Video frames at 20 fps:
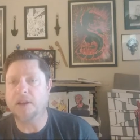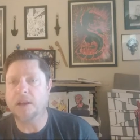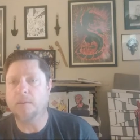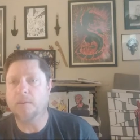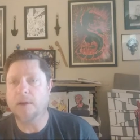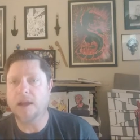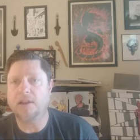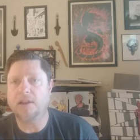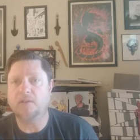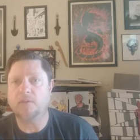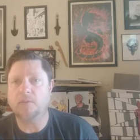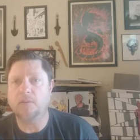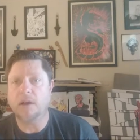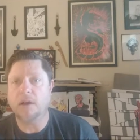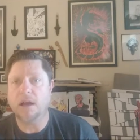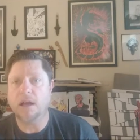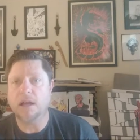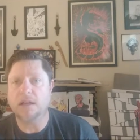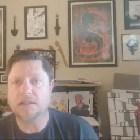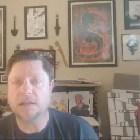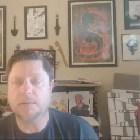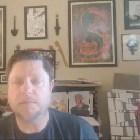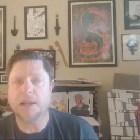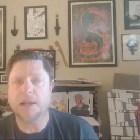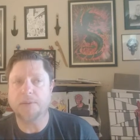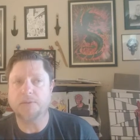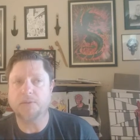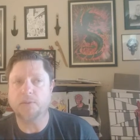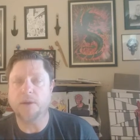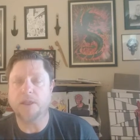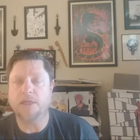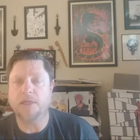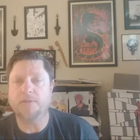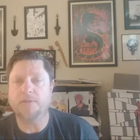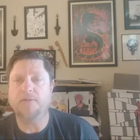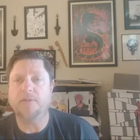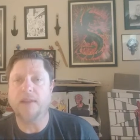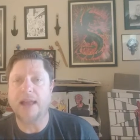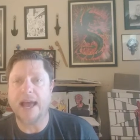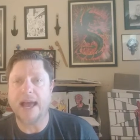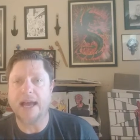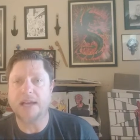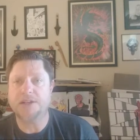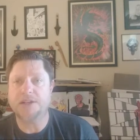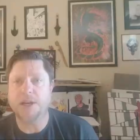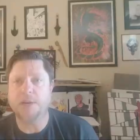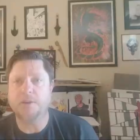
anyways, sometimes with the Flash.